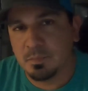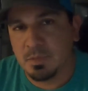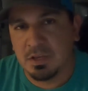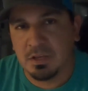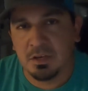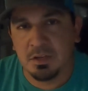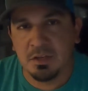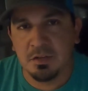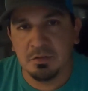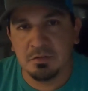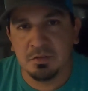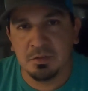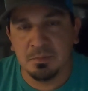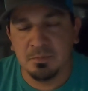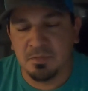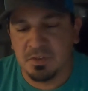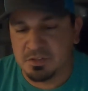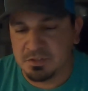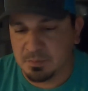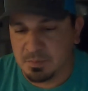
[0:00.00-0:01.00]
being a
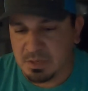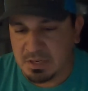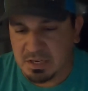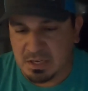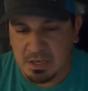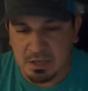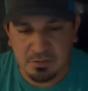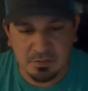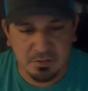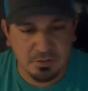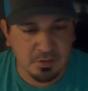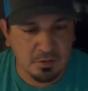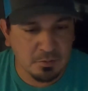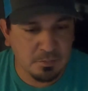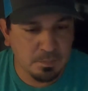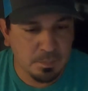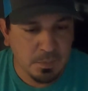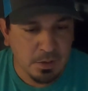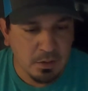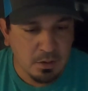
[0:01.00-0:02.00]
YouTube fisherman, I guess. So
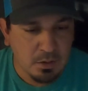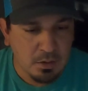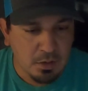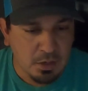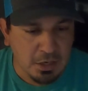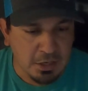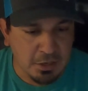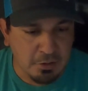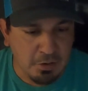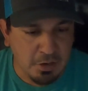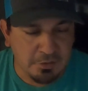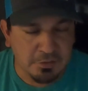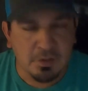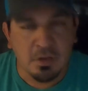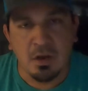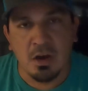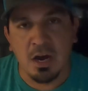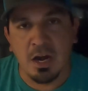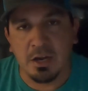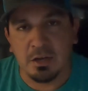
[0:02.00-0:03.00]
anyways,
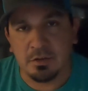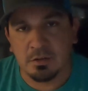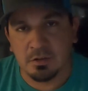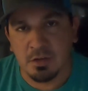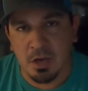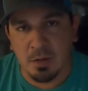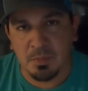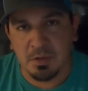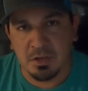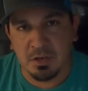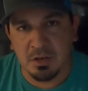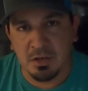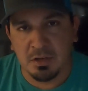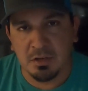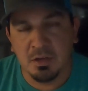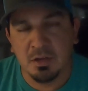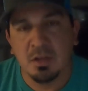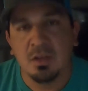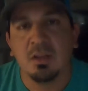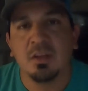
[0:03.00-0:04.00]
all right, y'all be
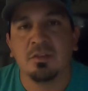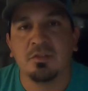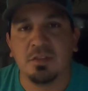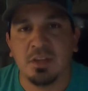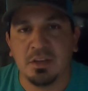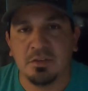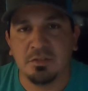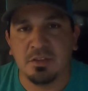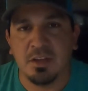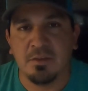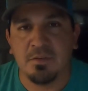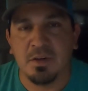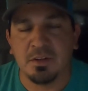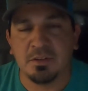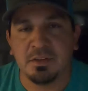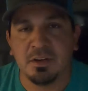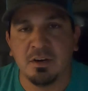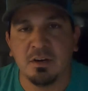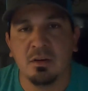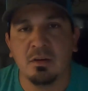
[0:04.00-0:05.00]
good, stay safe
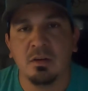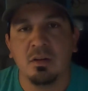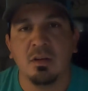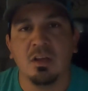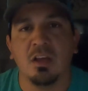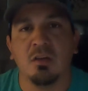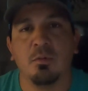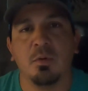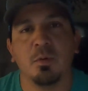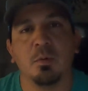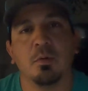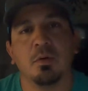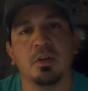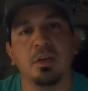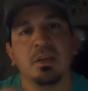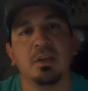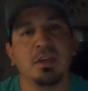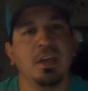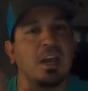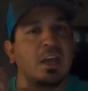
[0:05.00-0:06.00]
out there, and we will
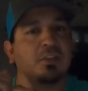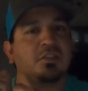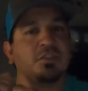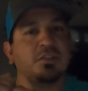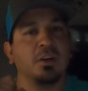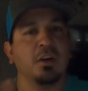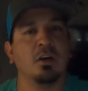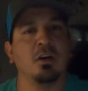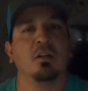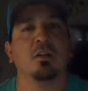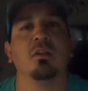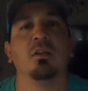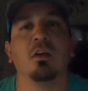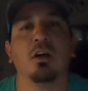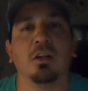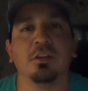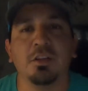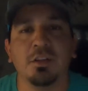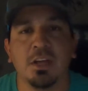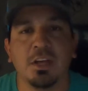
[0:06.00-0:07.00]
catch y'all
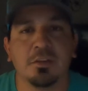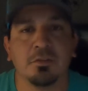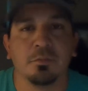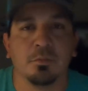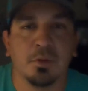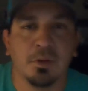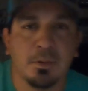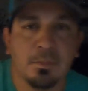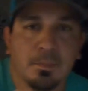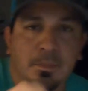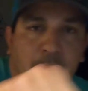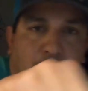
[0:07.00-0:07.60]
on the next one.